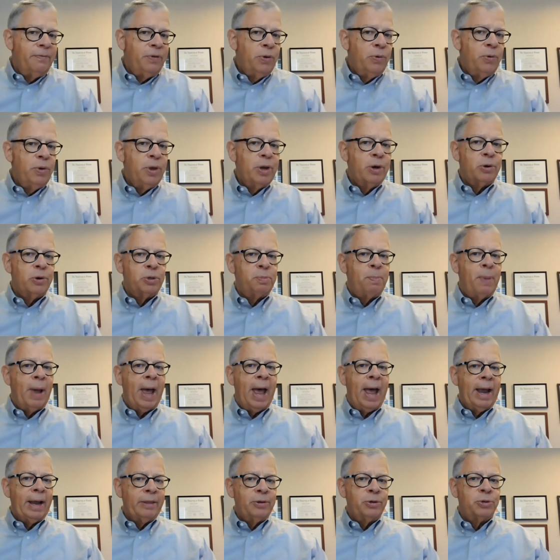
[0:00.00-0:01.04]
few years
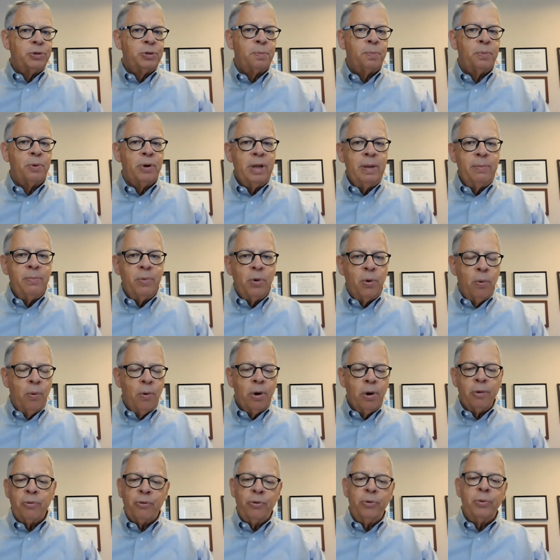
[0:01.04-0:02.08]
back, the Supreme
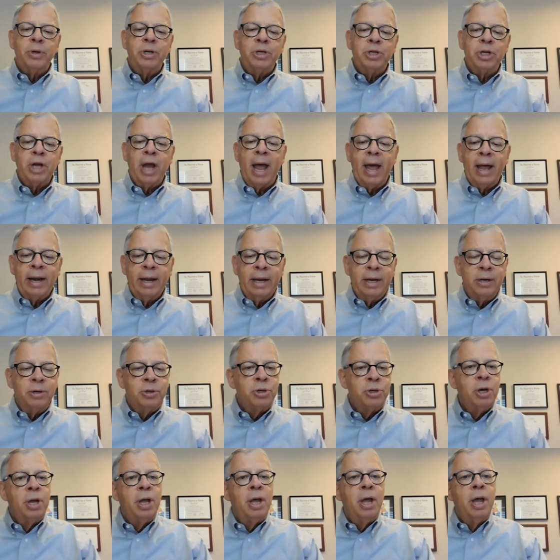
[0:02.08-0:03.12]
Court, through a
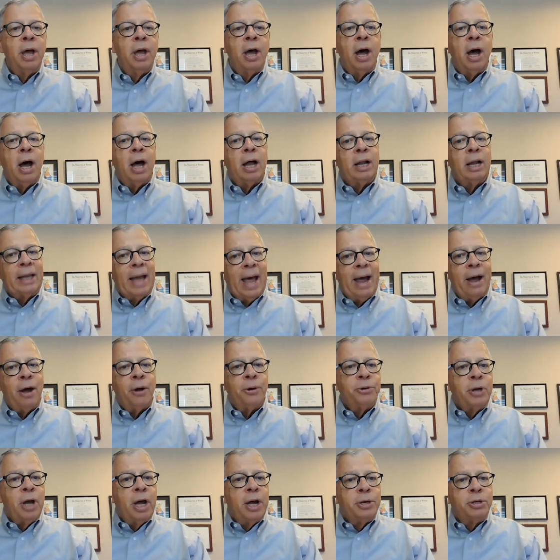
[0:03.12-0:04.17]
challenge,
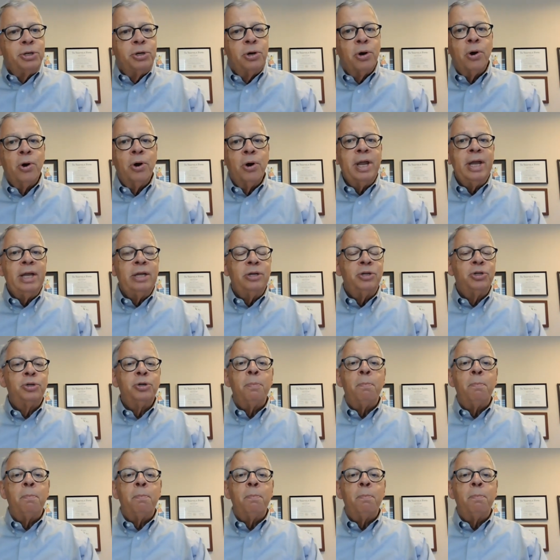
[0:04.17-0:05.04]
allowed attorneys to